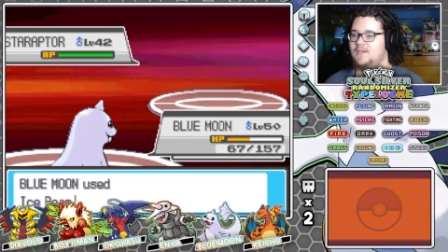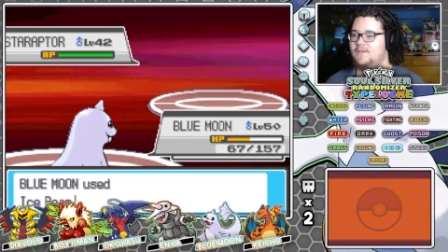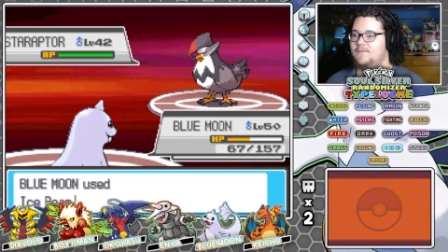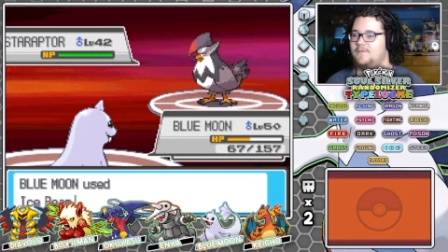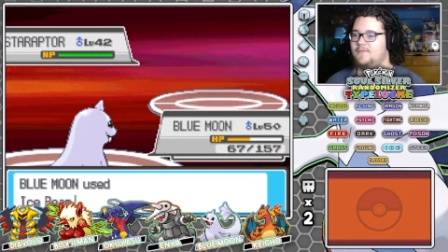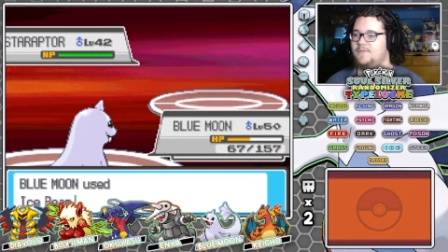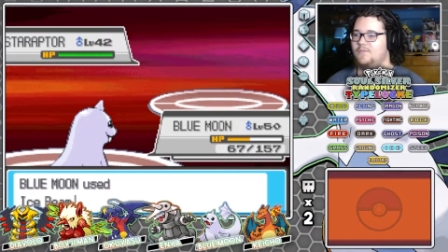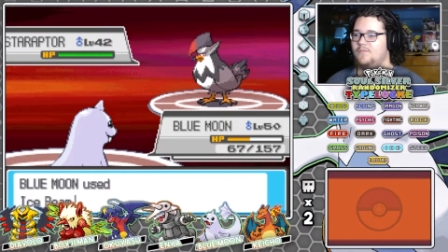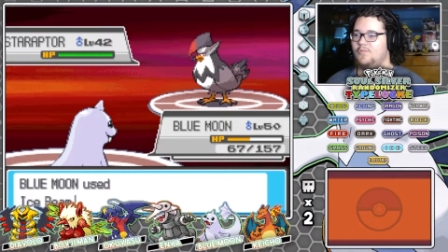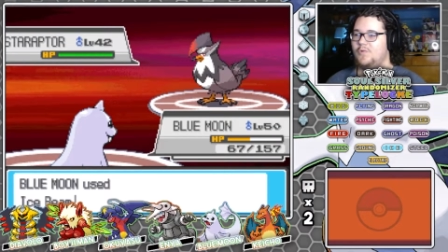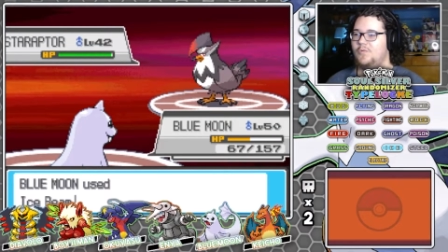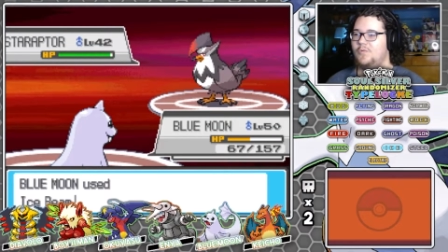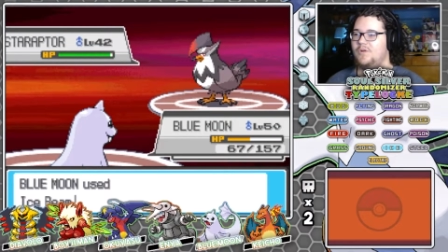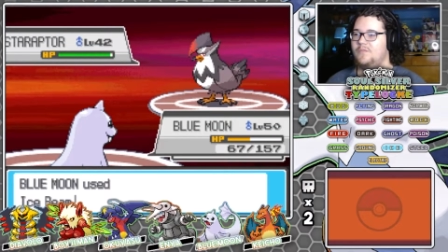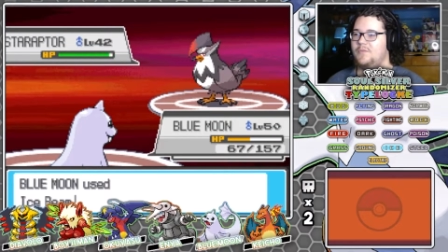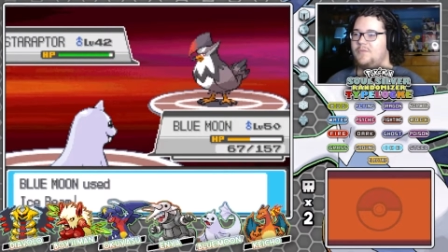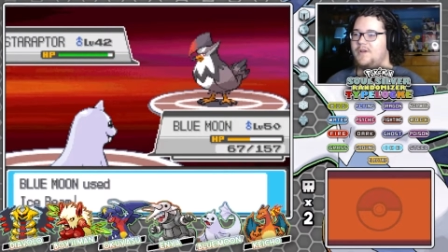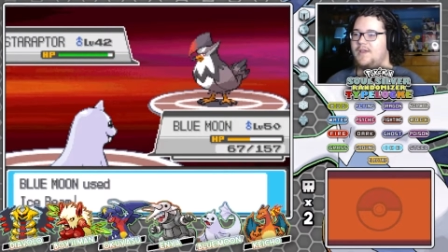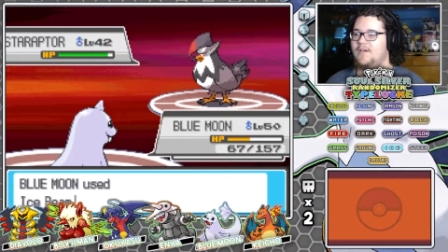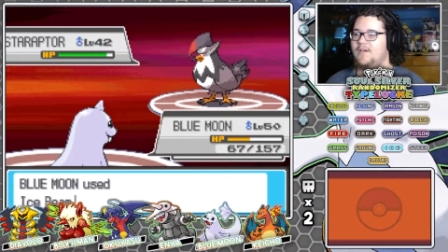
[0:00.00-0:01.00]
We would have
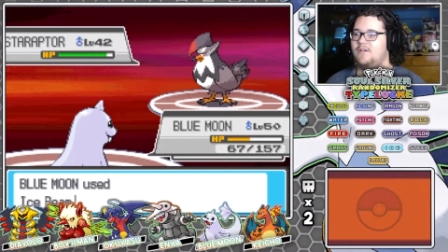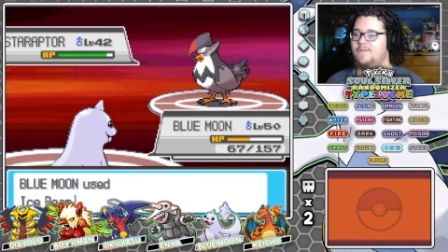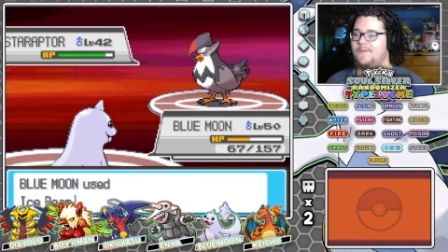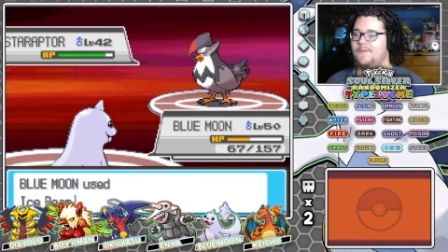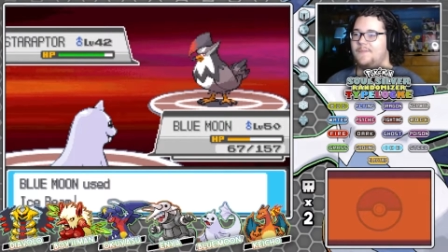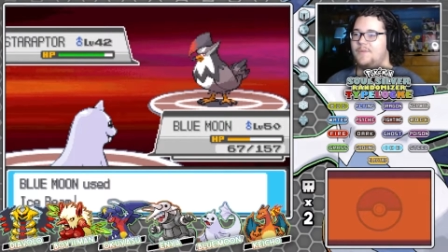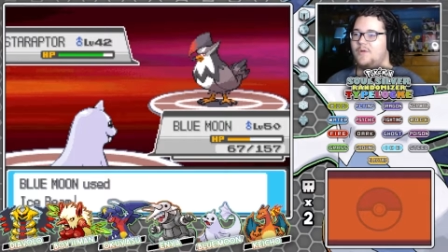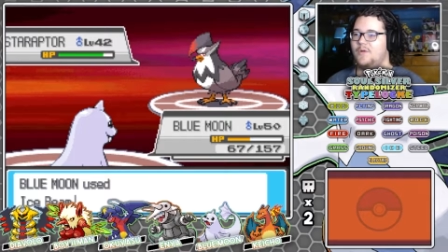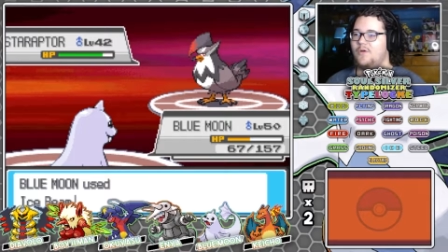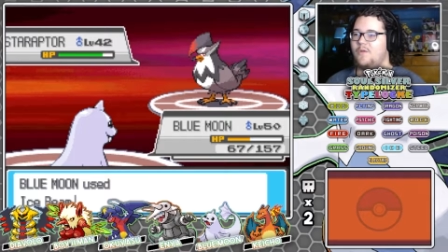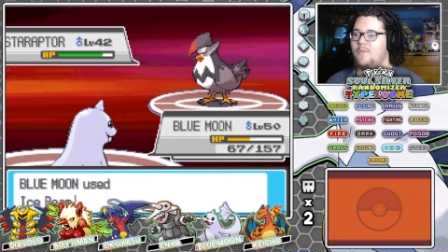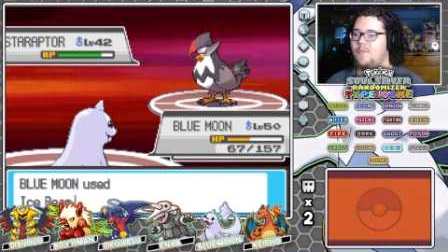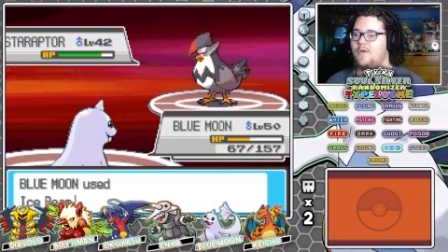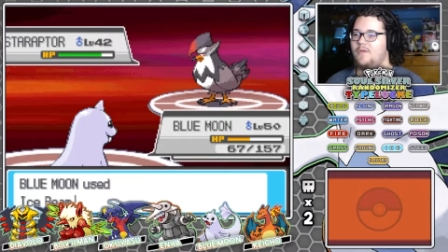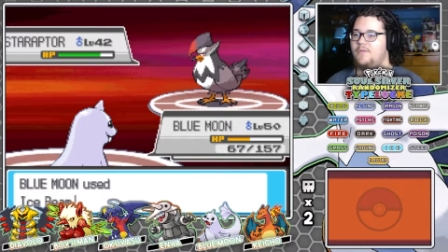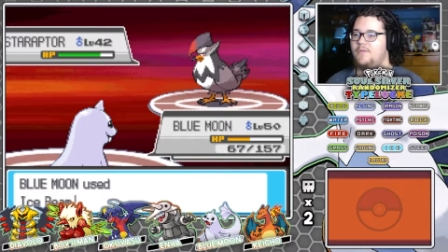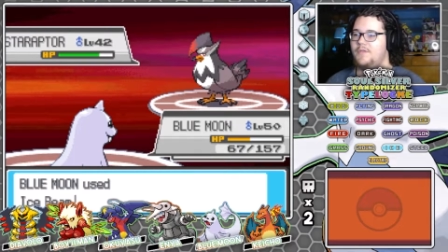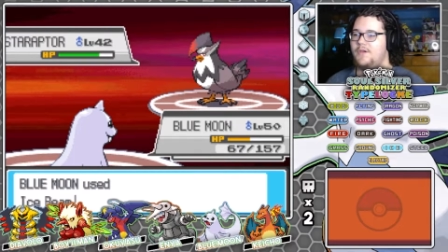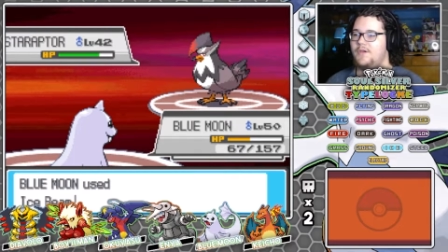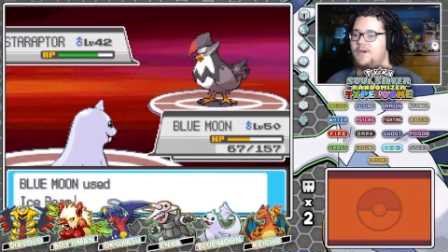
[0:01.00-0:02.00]
been out of a Pokemon
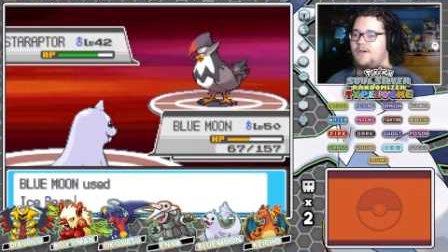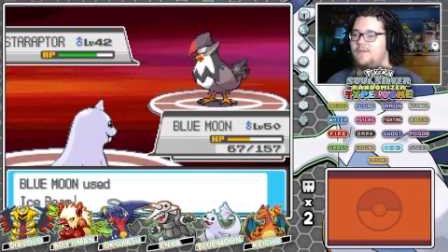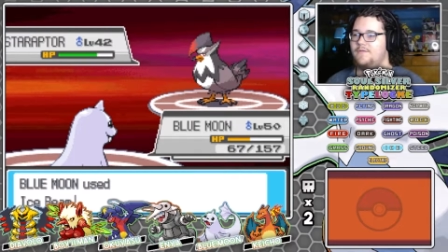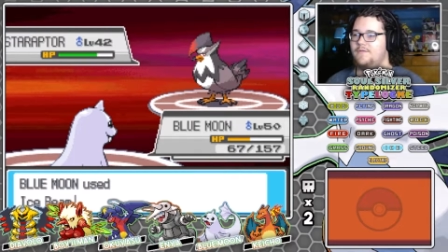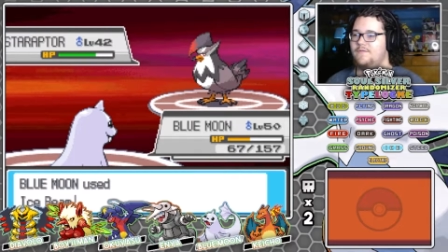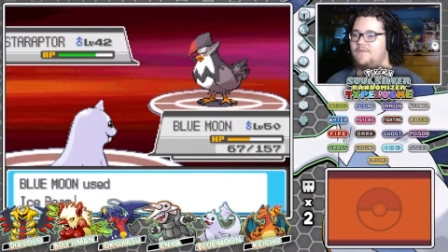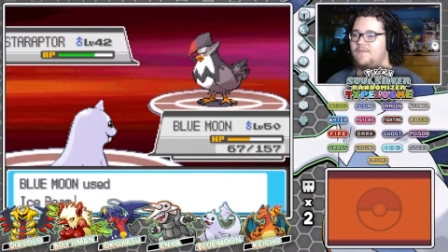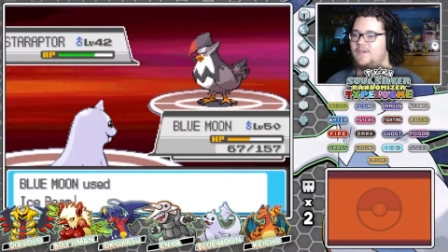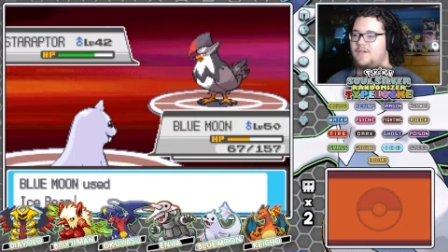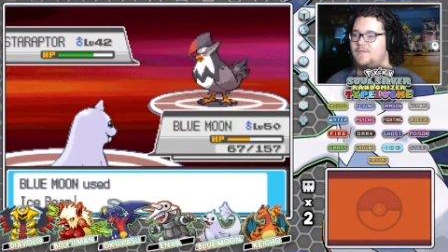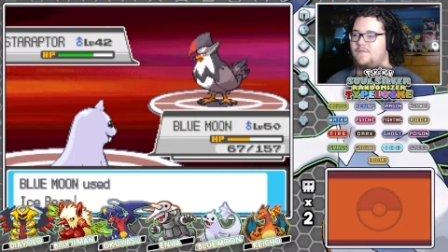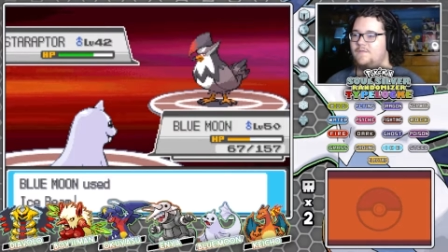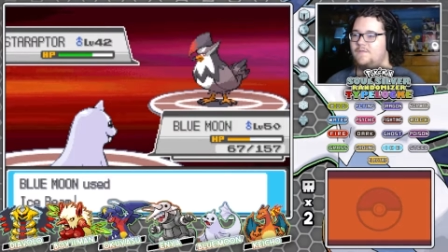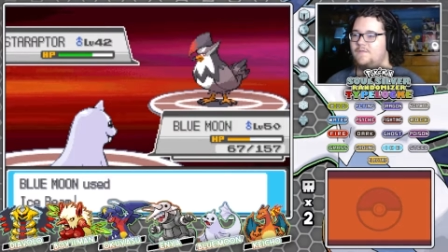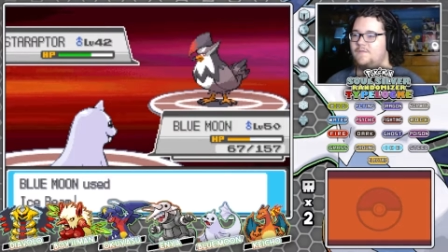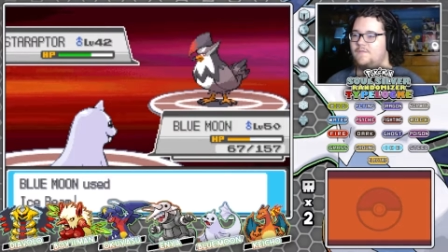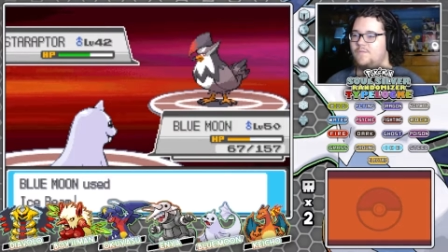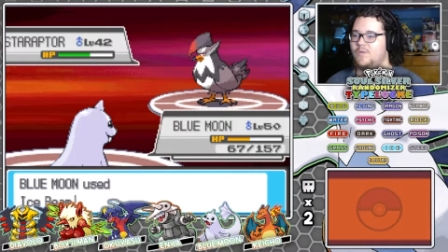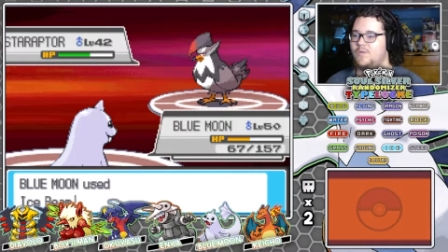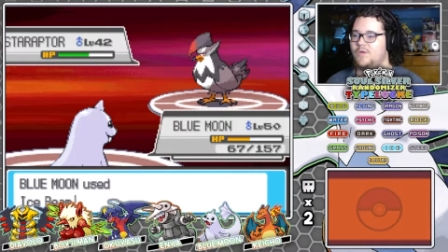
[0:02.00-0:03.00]
there if
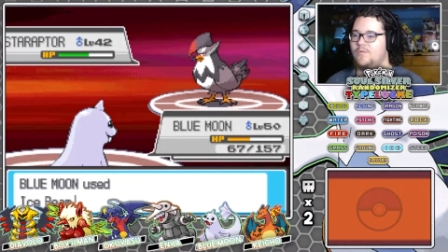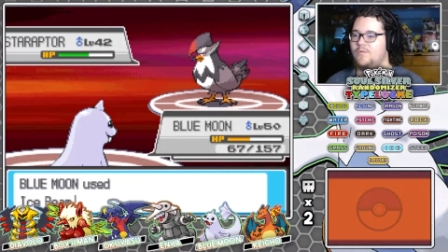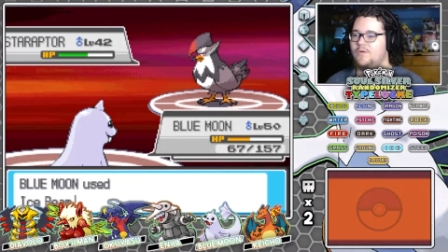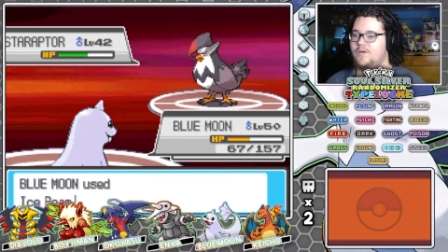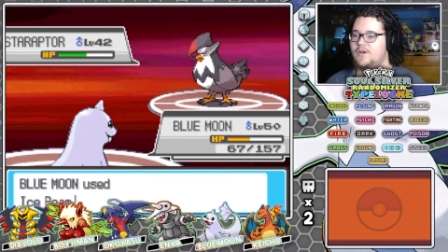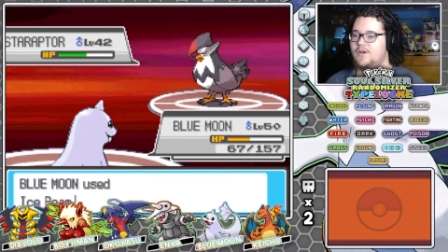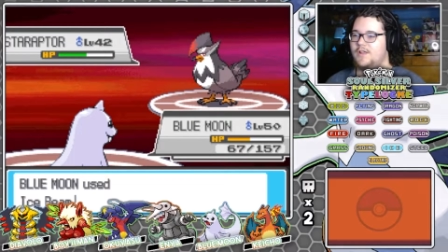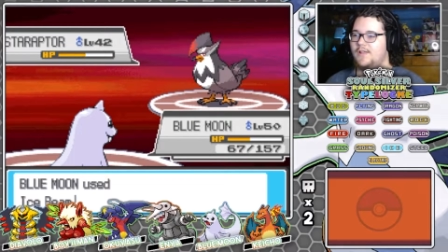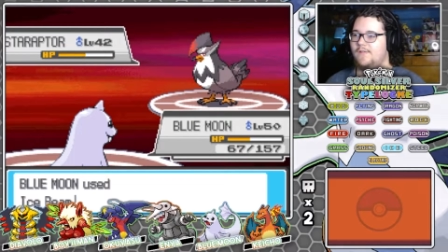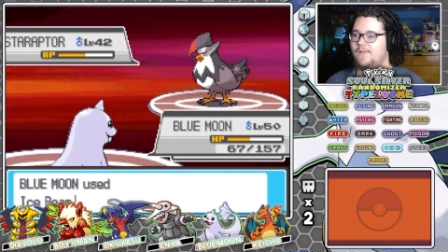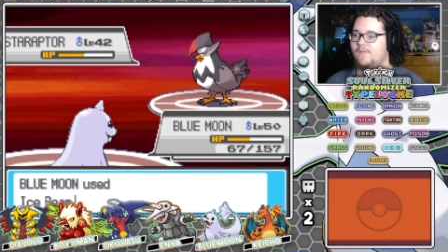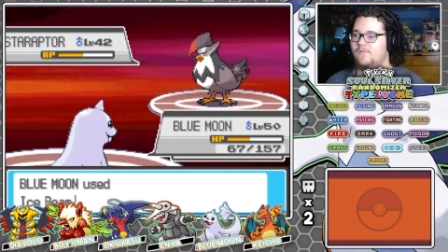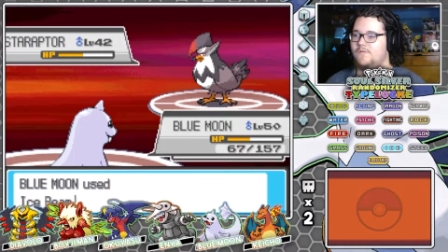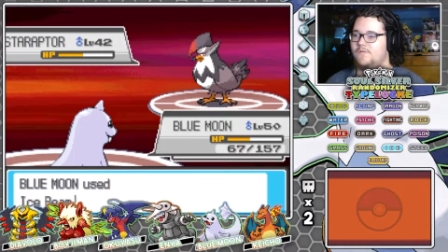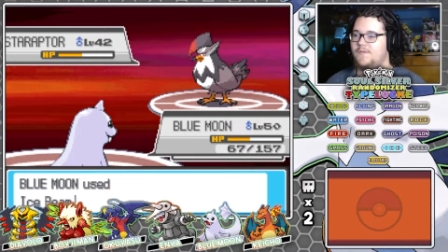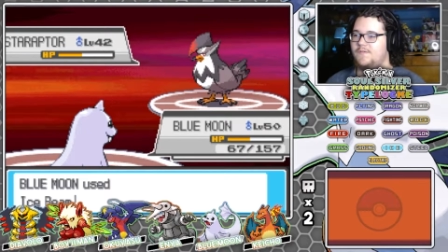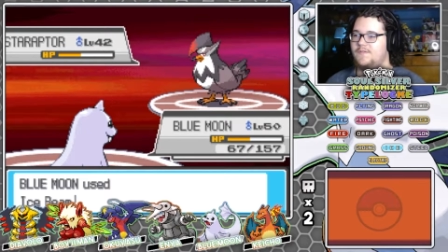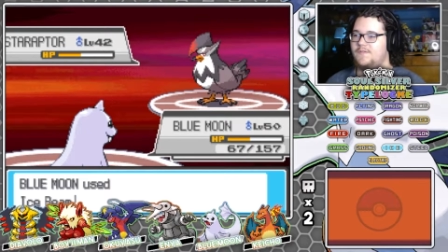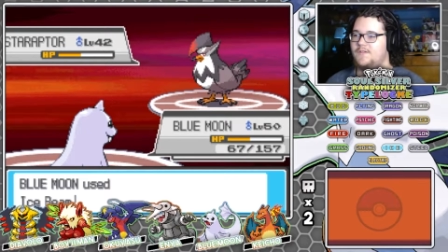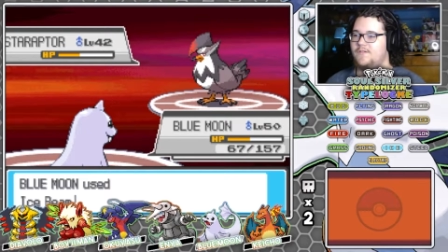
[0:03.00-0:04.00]
we weren't at level
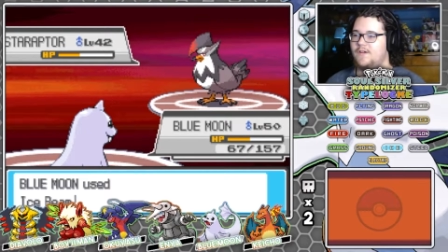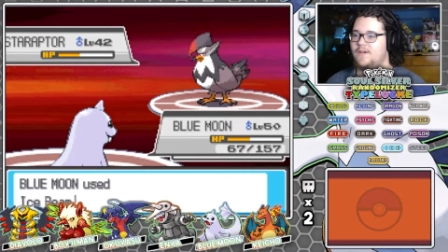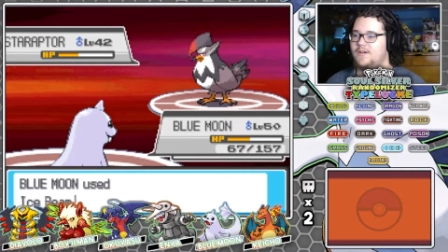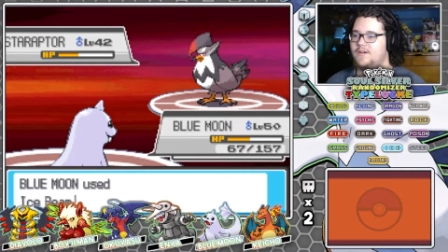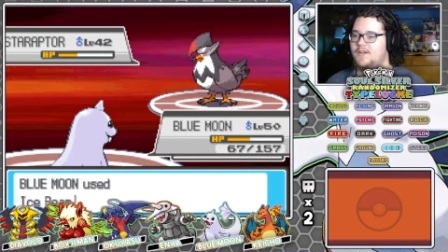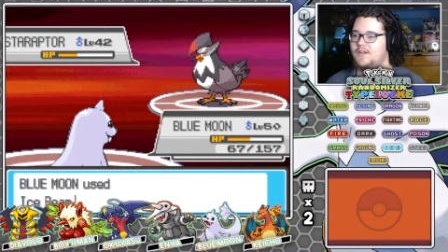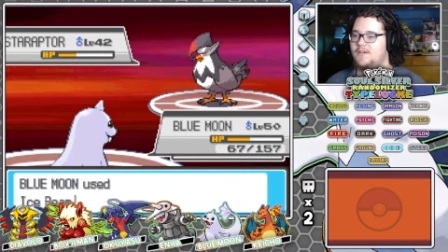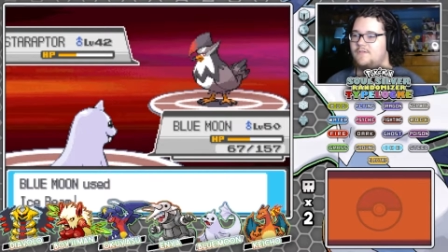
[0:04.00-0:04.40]
50 right now.